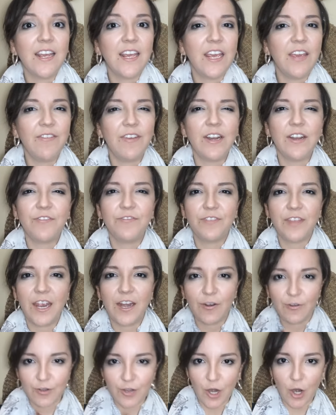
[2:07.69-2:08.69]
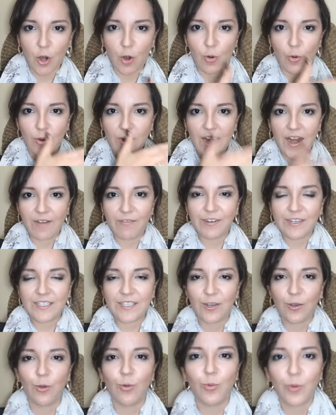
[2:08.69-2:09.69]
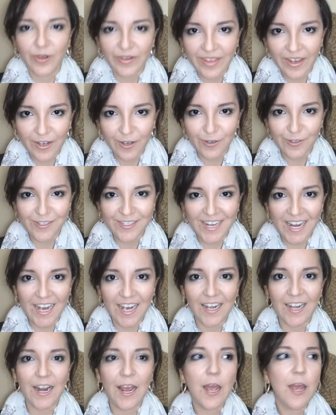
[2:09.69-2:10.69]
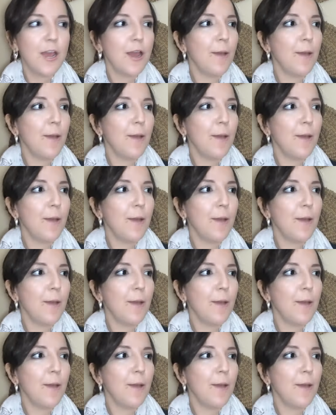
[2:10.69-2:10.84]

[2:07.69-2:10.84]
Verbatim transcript: even if they don't know every single word that you're saying.